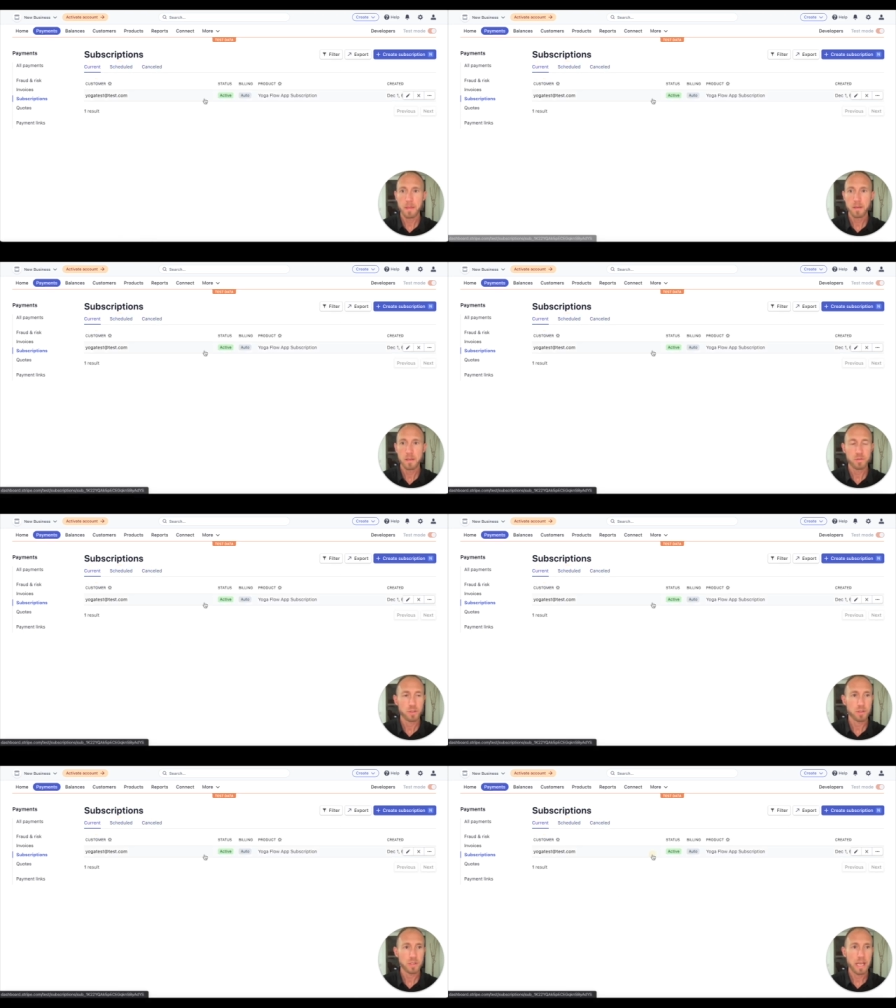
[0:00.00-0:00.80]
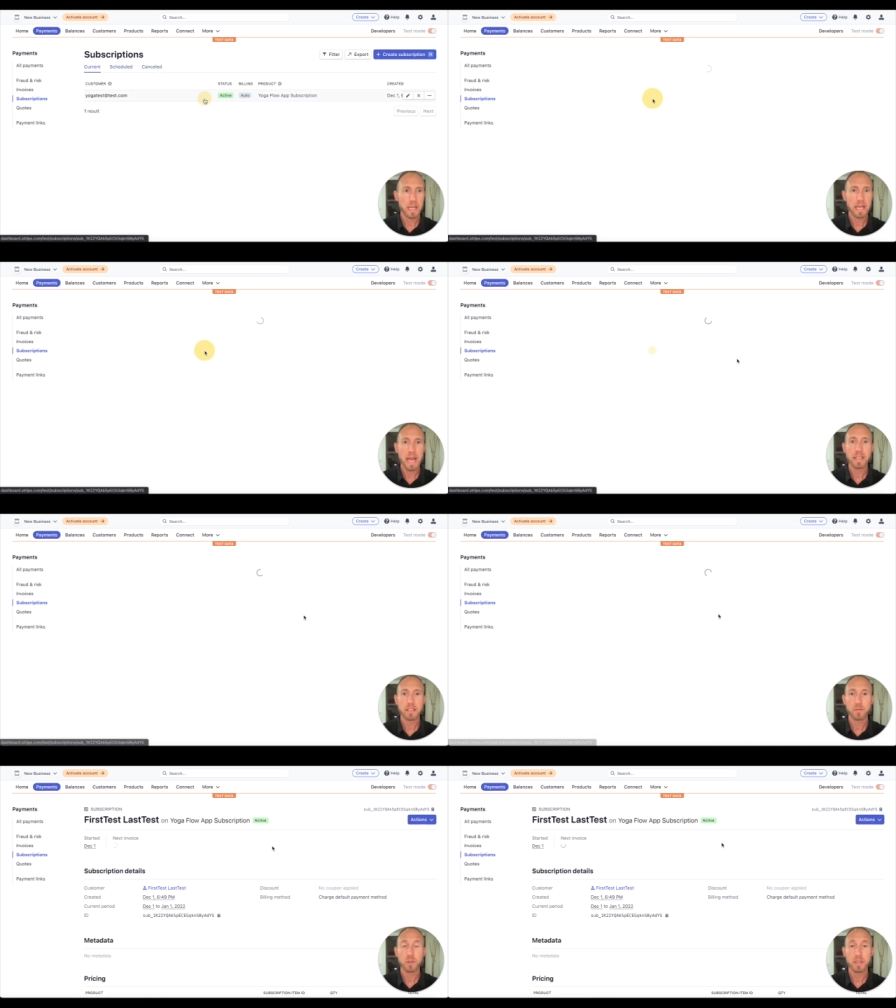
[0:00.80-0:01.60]
just an
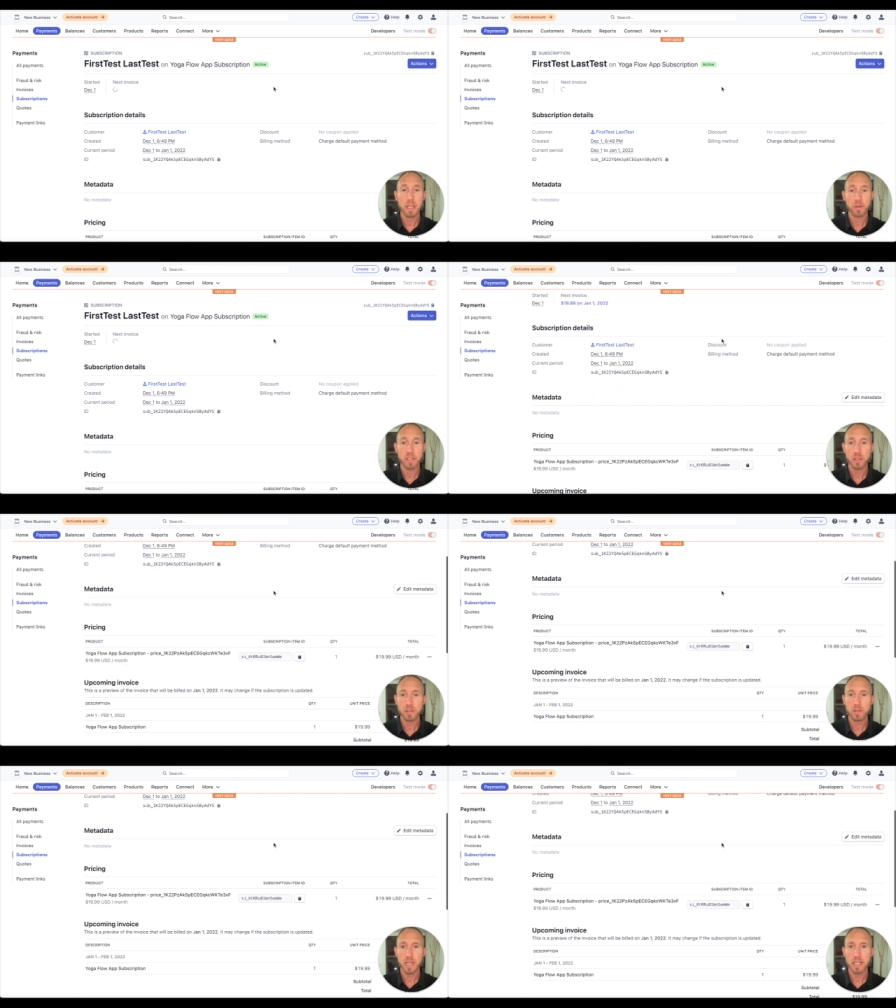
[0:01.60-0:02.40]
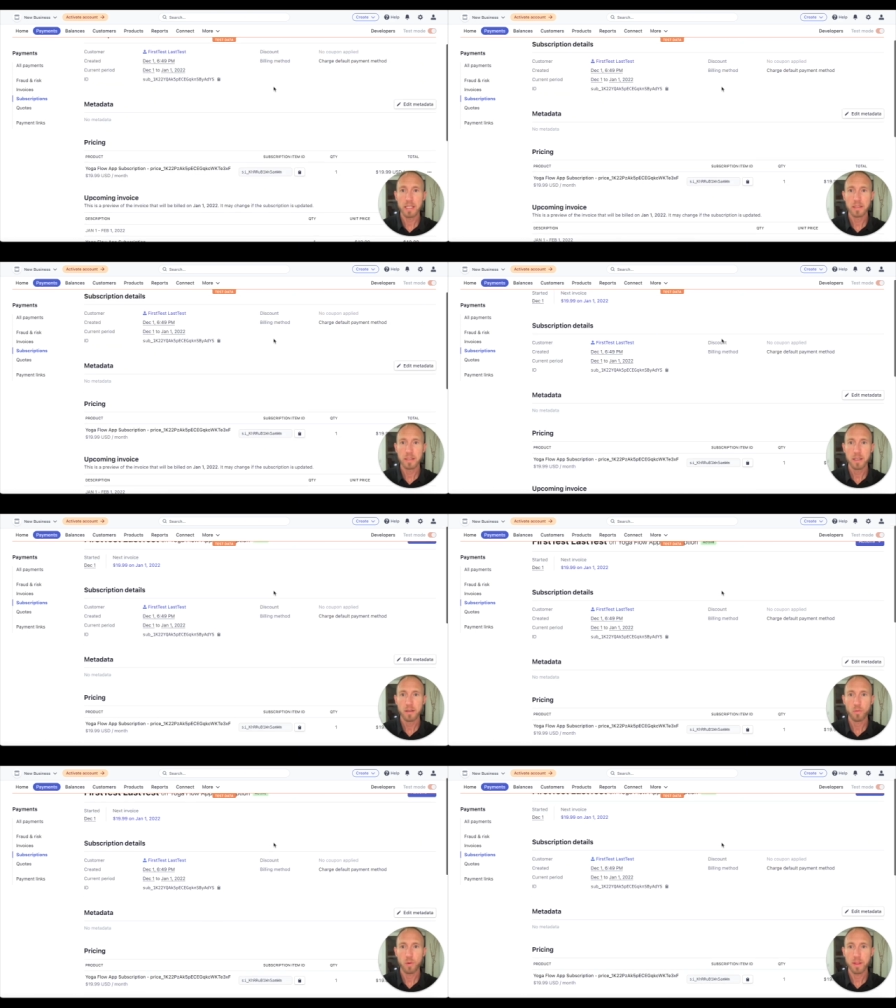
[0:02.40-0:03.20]
active one that we just created
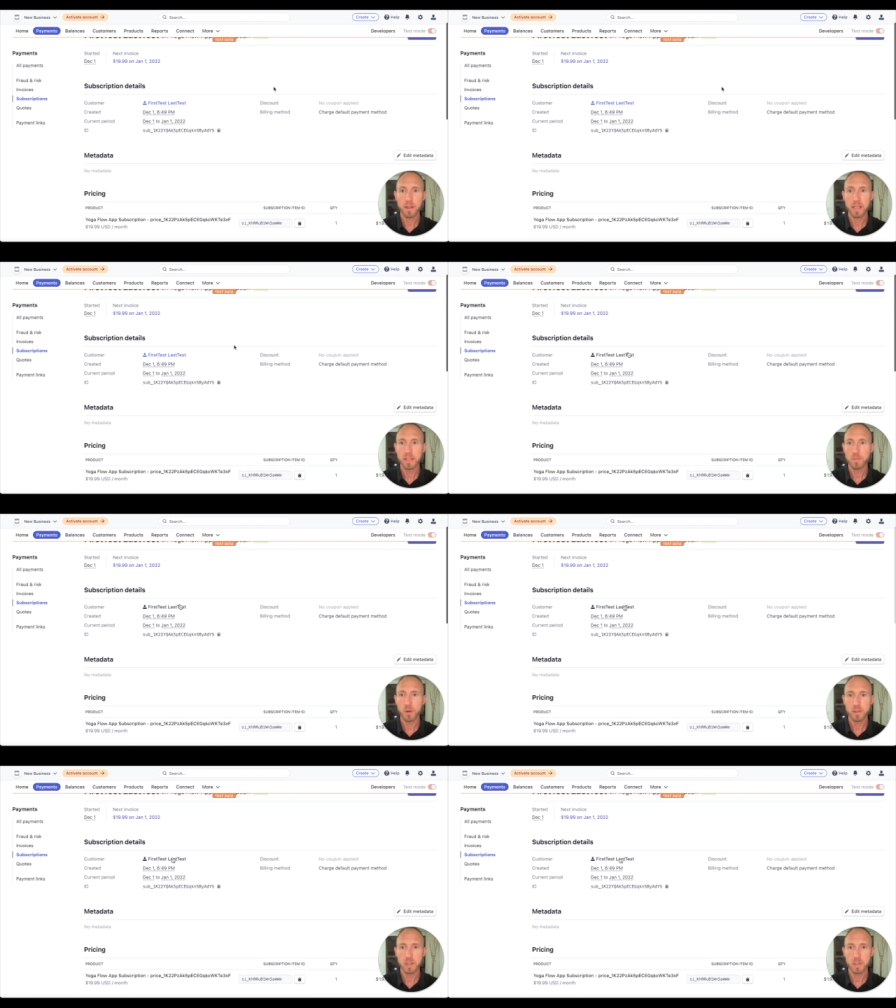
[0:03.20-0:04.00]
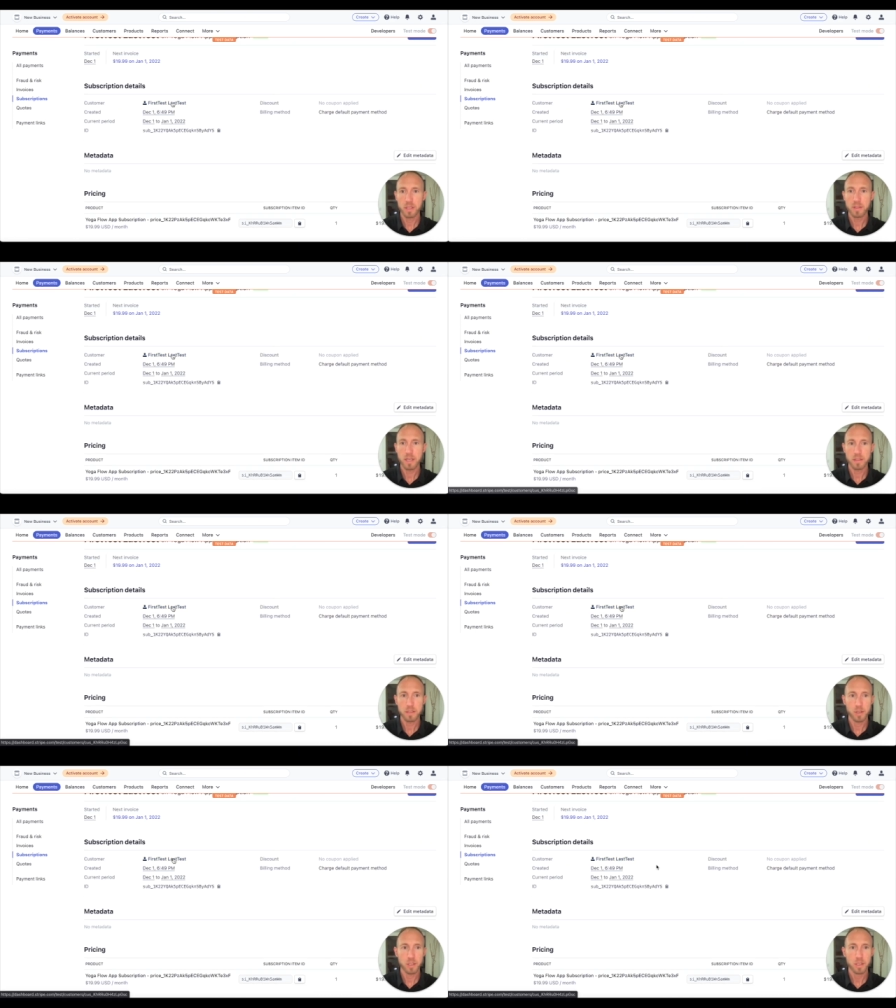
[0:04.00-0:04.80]
with this person, this
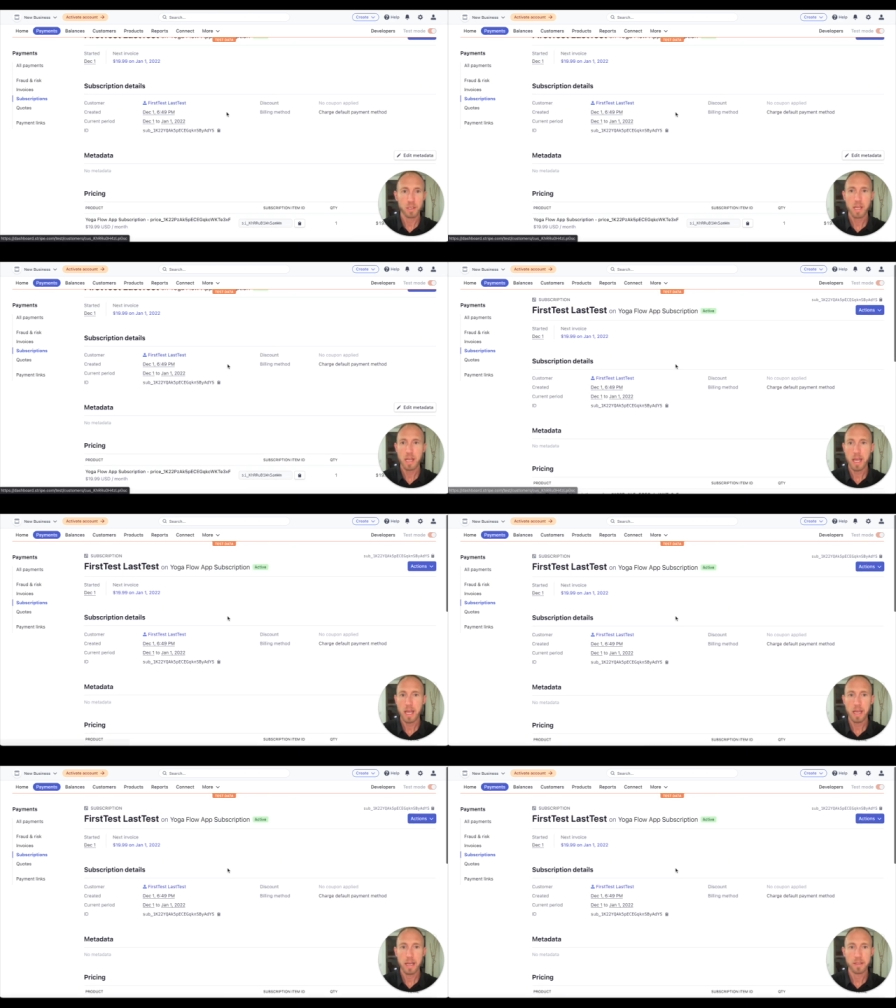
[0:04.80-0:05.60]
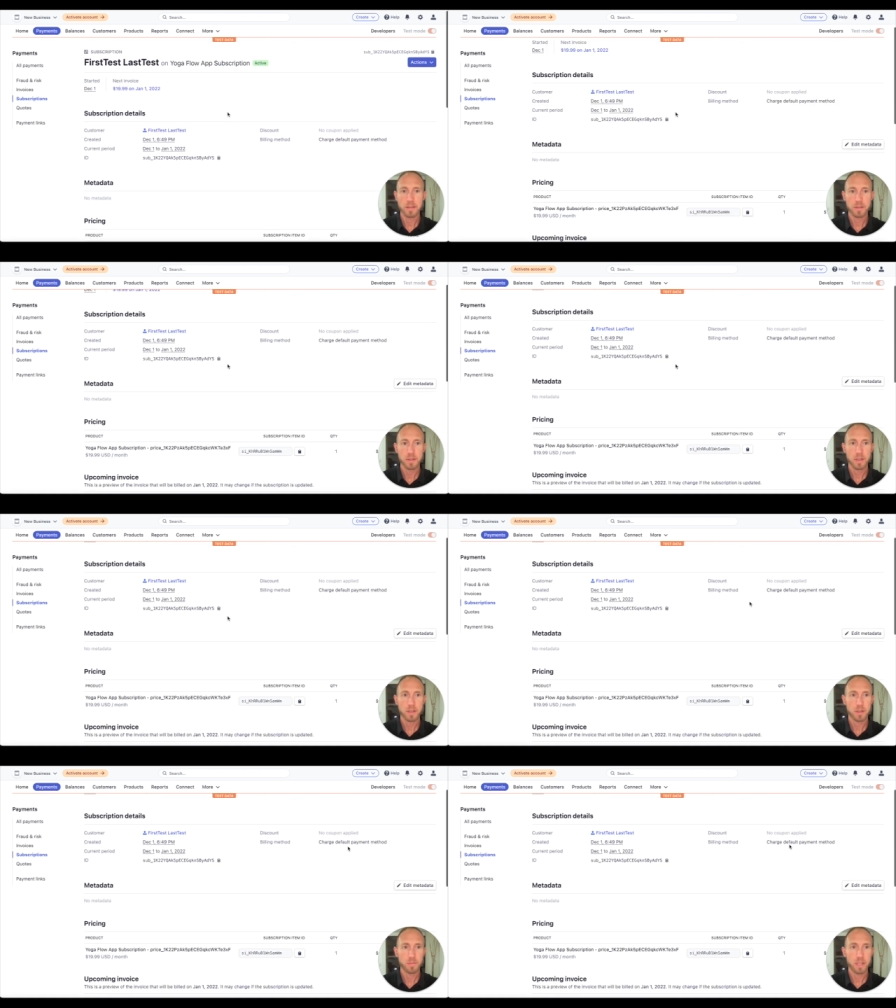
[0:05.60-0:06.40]
customer, and
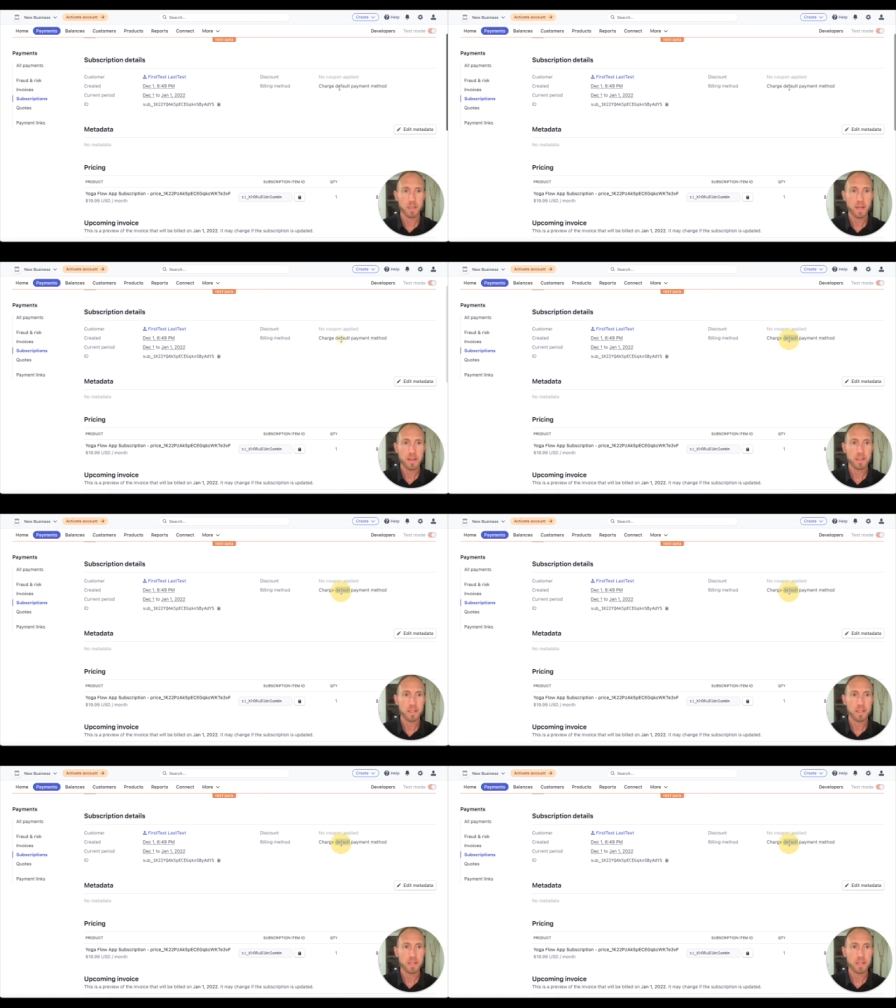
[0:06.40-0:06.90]
their billing method is